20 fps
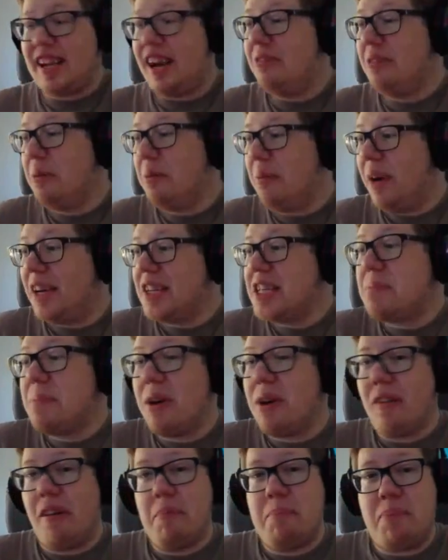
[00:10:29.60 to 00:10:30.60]
That reminds
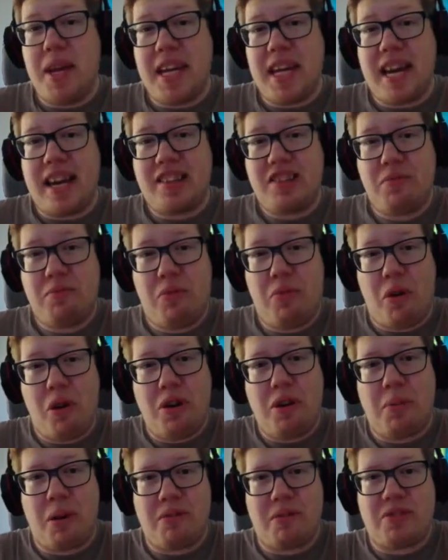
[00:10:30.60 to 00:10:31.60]
me of a big ass
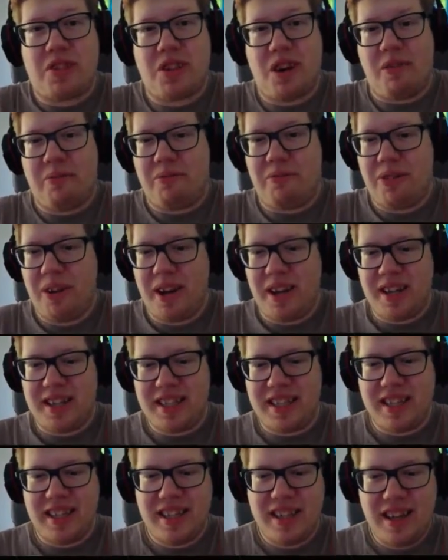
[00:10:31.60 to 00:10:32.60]
worm or something.